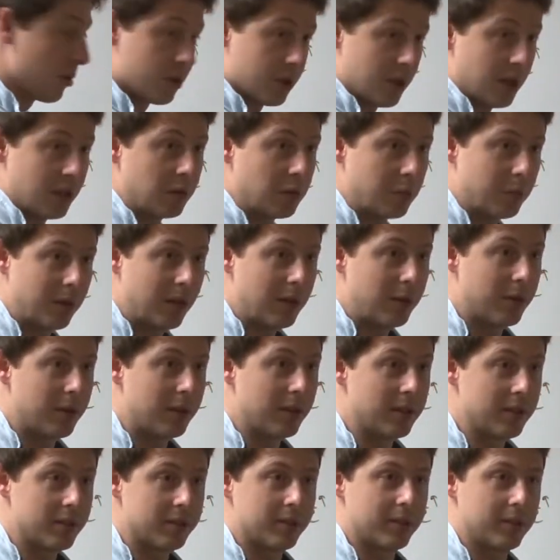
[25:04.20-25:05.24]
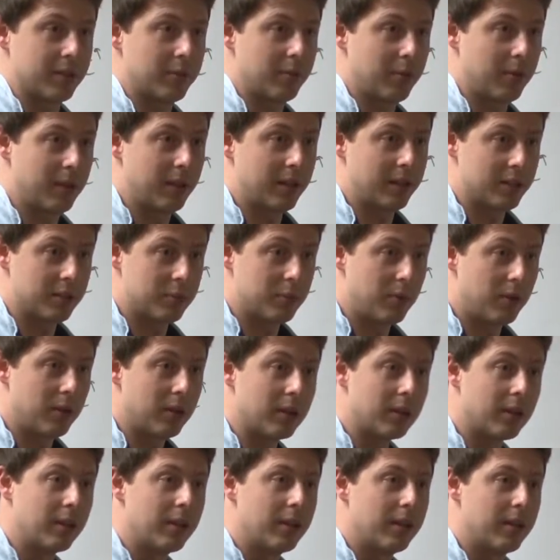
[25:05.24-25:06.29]
try to play with this with a
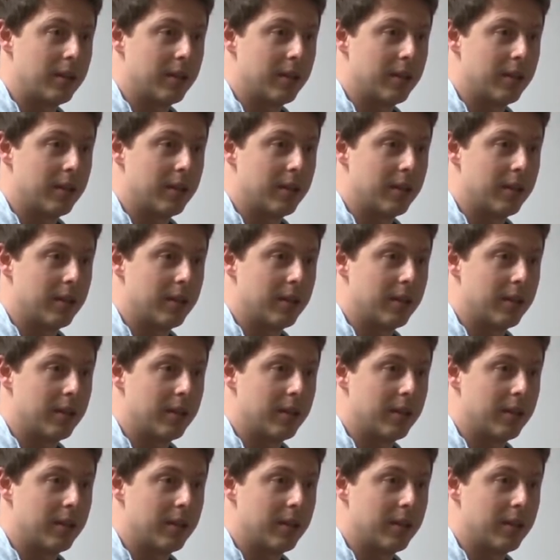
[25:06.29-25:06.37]
small